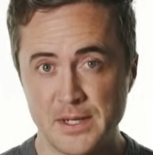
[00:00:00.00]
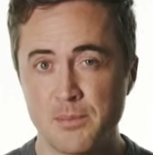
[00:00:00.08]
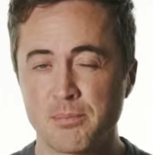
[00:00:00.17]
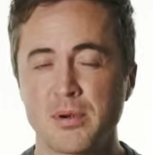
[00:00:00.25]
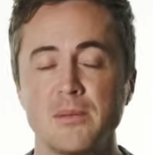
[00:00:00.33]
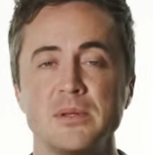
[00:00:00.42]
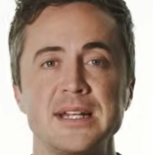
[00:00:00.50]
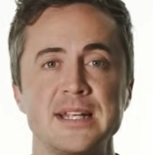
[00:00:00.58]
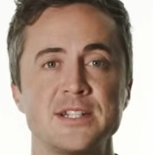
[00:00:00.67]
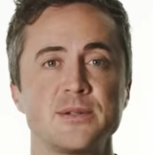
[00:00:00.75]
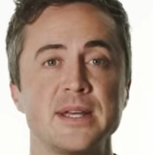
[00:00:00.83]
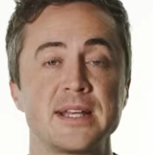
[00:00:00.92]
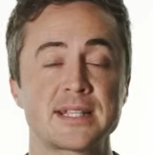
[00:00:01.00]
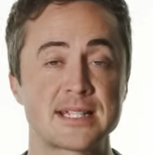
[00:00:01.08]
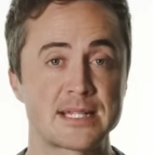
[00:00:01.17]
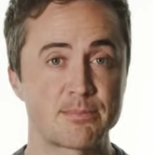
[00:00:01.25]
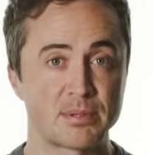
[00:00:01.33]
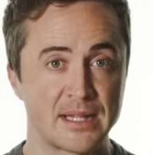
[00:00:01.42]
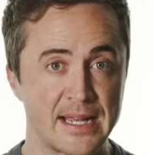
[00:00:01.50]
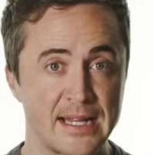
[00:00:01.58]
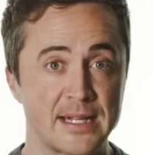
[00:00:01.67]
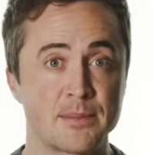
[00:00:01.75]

you probably need to explain